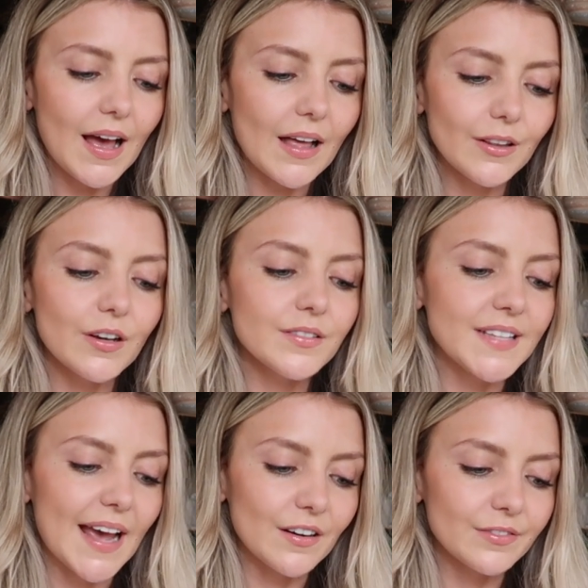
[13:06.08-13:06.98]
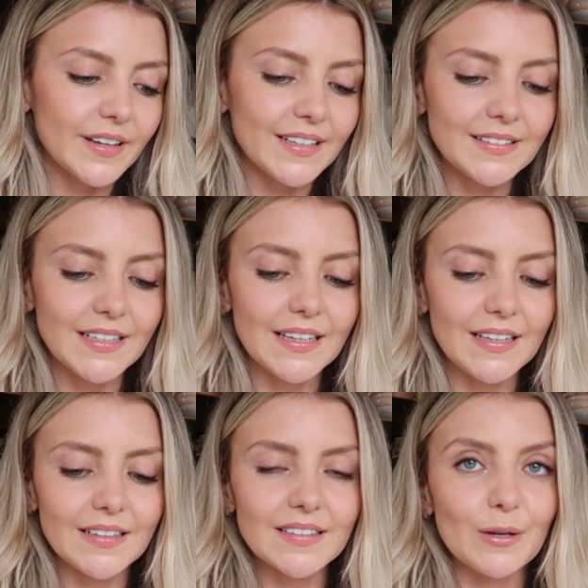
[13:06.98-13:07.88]
a lot of
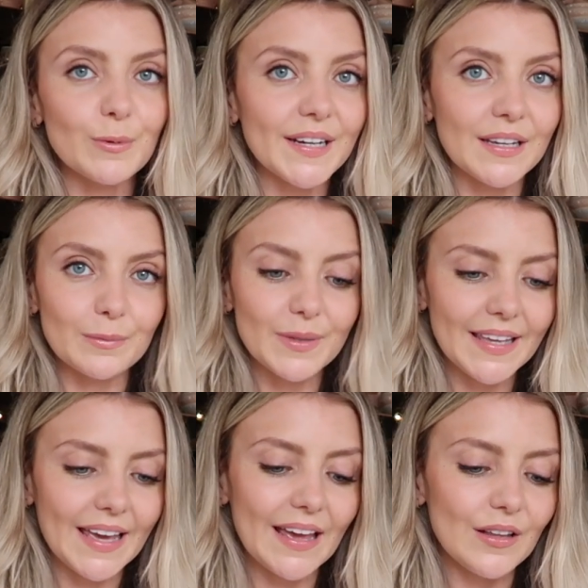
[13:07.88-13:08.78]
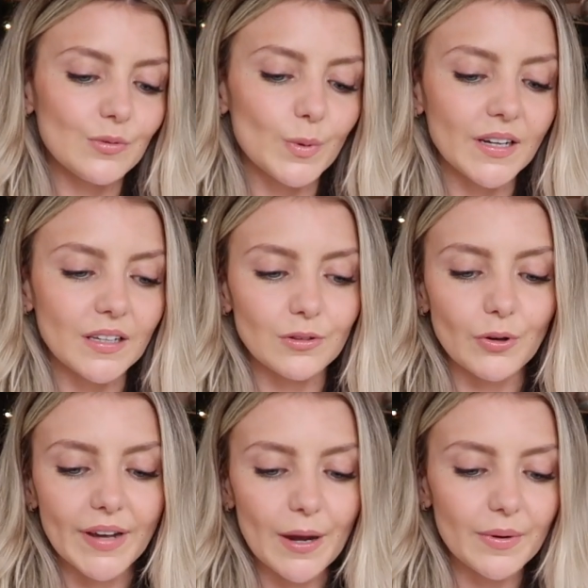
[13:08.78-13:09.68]
sacrifices, like working weekends, working
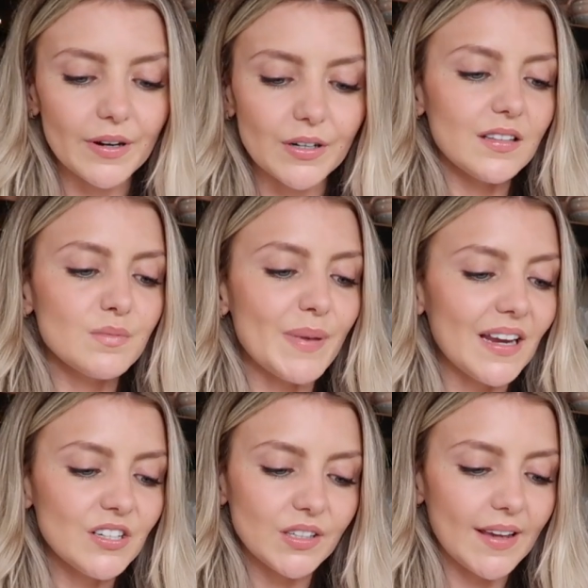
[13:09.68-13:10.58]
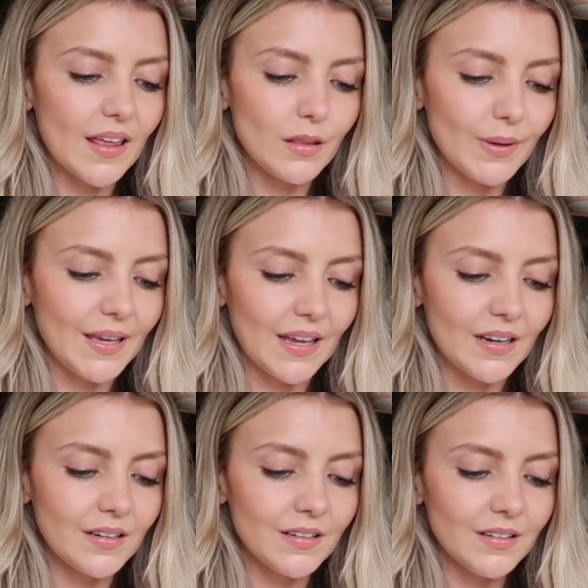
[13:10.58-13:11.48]
long hours, especially at the
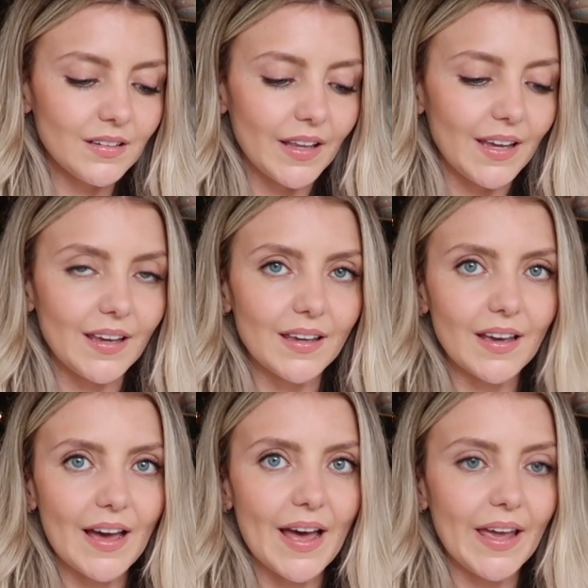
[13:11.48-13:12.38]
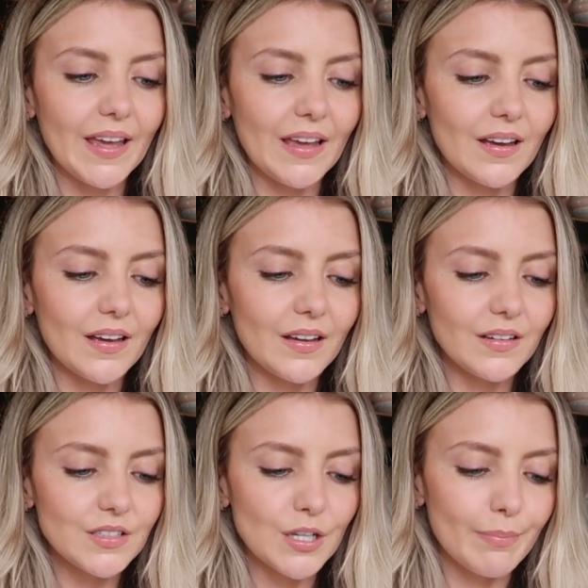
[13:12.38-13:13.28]
beginning. Like,
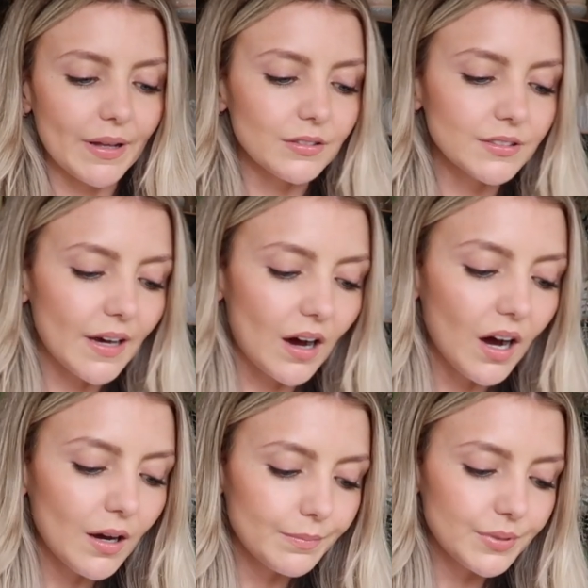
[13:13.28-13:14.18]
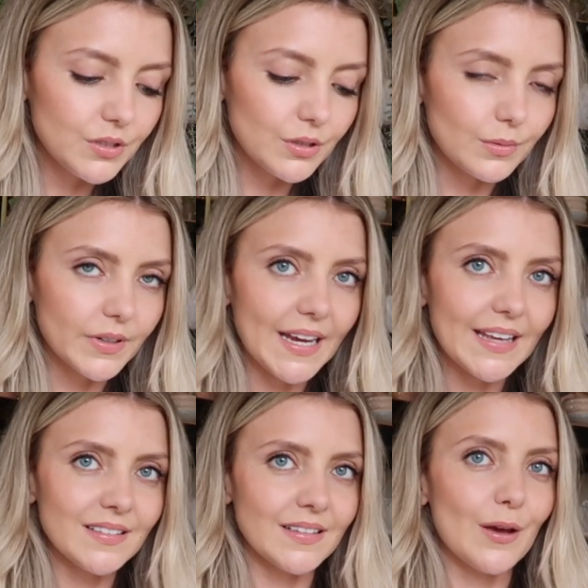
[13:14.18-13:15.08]
to build it up to what it
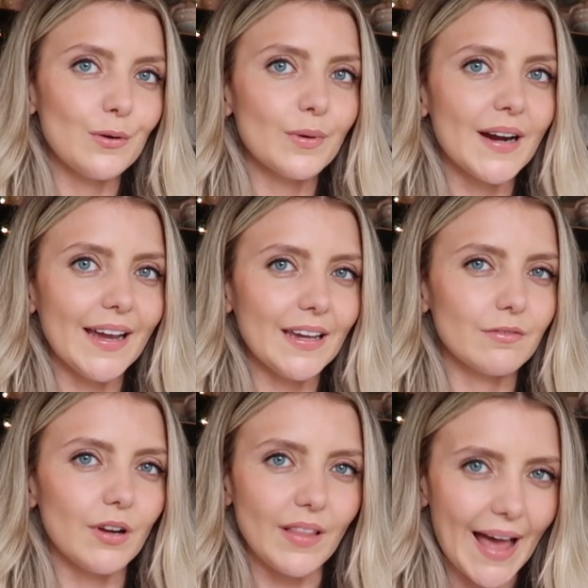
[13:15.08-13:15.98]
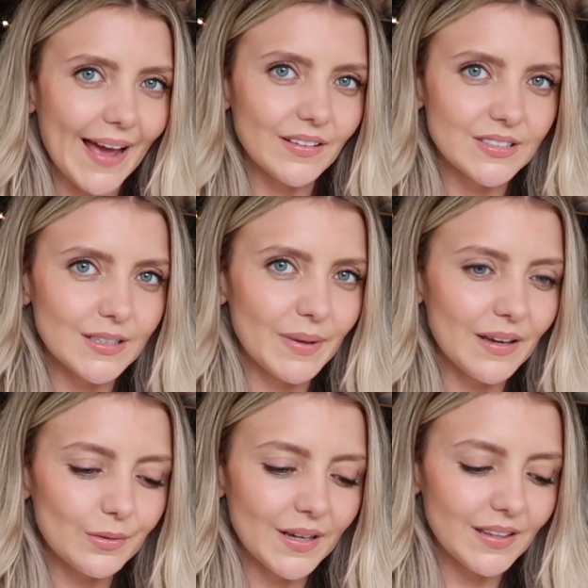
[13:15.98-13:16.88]
is now where I can relax a
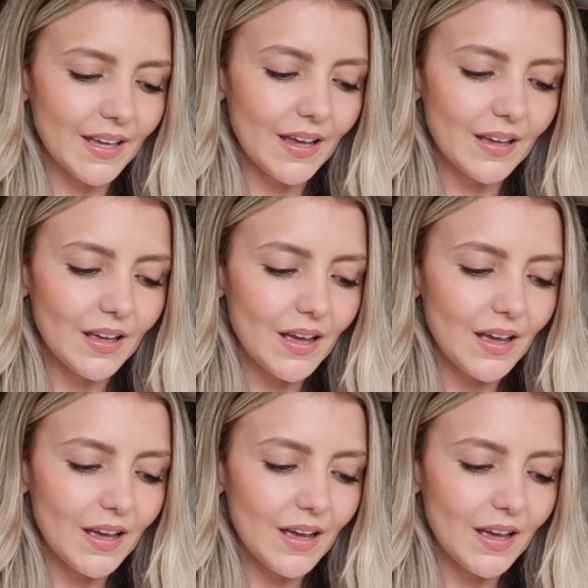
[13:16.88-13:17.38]
bit with it,